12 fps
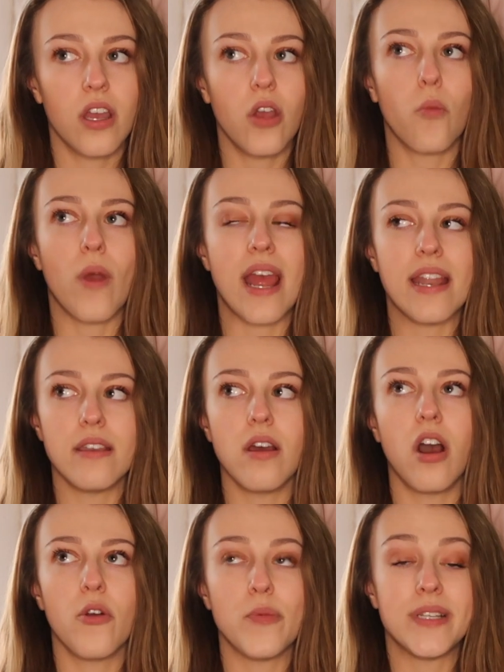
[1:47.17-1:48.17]
when
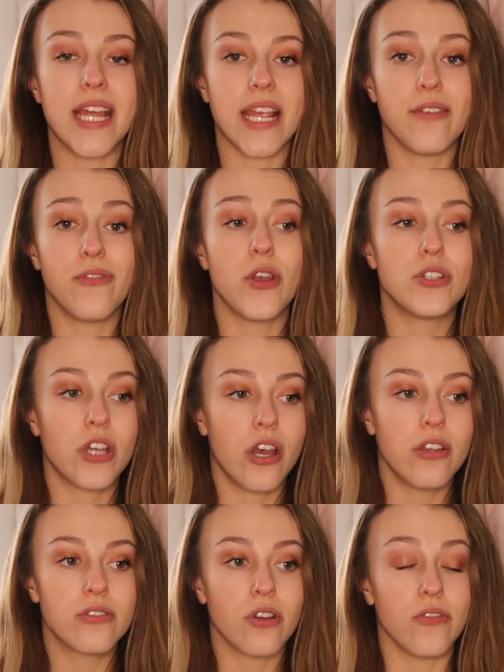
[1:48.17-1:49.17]
I would be taking
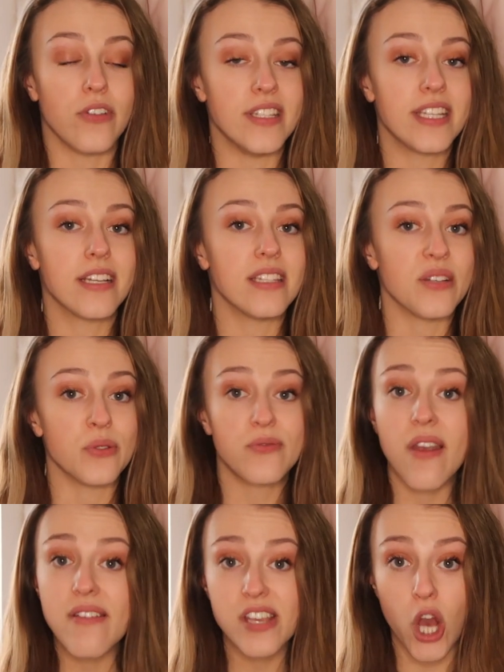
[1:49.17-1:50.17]
photos, obviously because it was
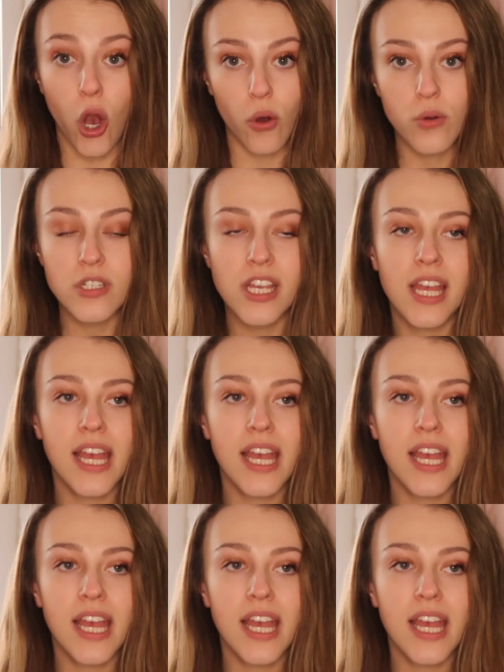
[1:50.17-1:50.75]
very cold,